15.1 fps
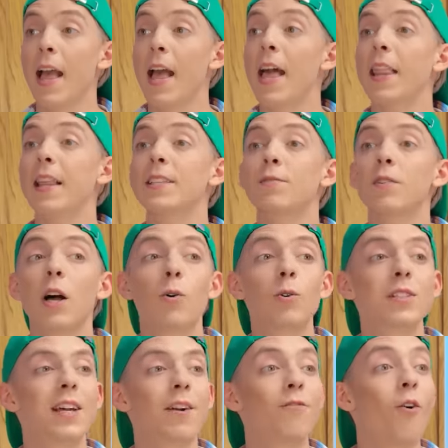These
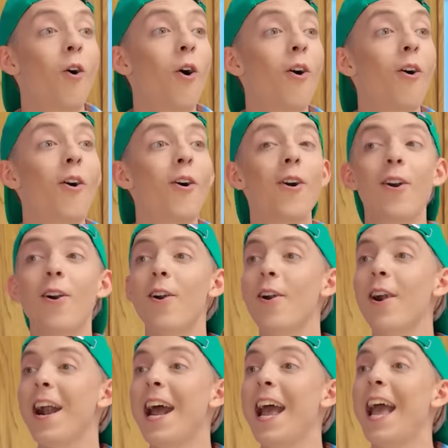flowers are
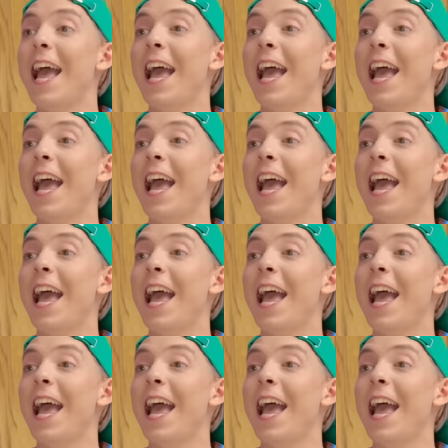for…